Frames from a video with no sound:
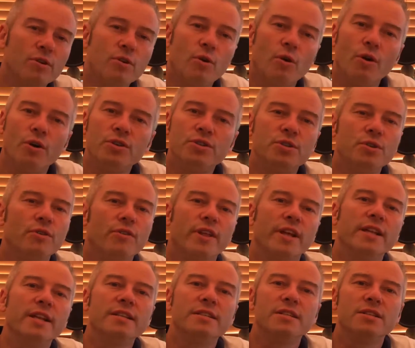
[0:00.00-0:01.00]
the course you
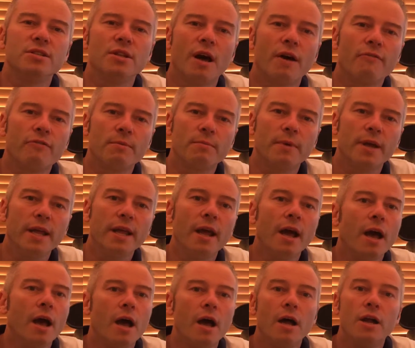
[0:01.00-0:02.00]
think this is not for
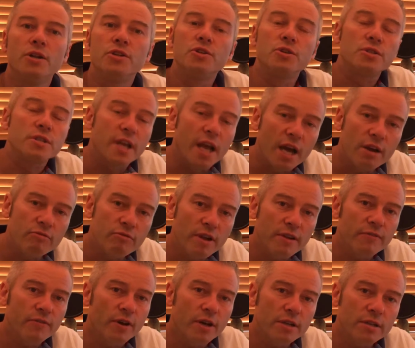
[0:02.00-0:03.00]
me, just get a
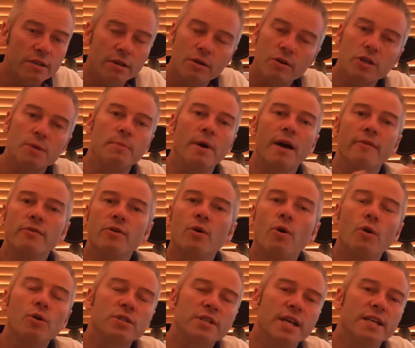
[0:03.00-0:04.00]
refund, come out of the
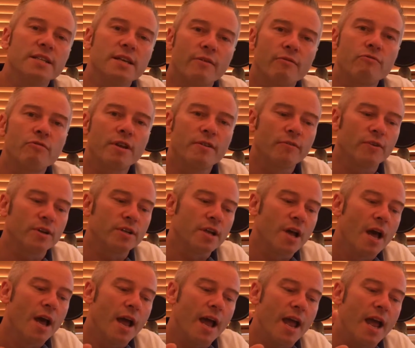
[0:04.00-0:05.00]
course, get yourself a refund.
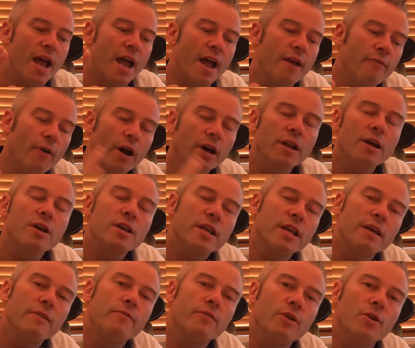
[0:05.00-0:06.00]
If I don't
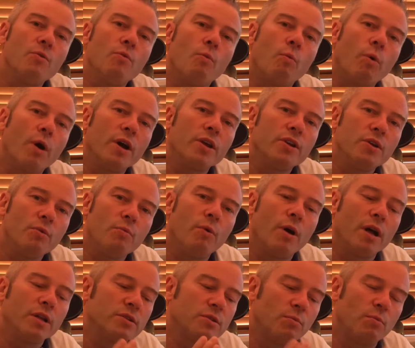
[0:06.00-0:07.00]
give you what you
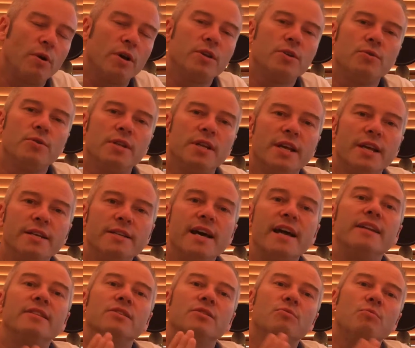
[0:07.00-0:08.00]
want and what you need
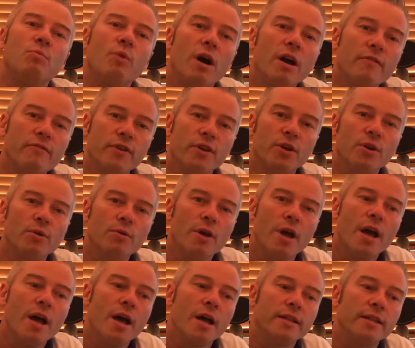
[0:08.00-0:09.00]
and it doesn't work for you,
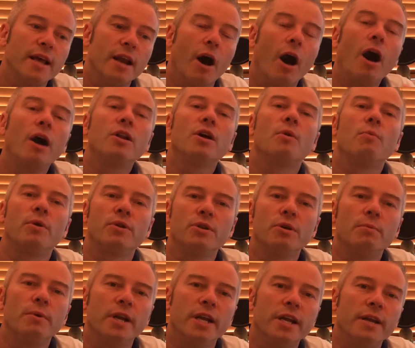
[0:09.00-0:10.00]
then I don't want
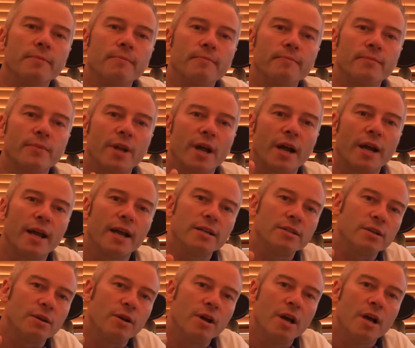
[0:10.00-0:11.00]
your money. Okay,
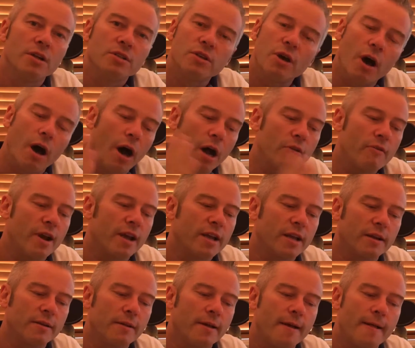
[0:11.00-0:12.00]
so I
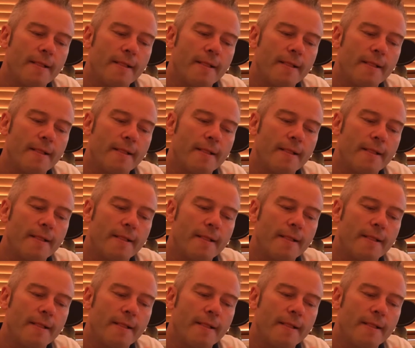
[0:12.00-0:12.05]
reckon,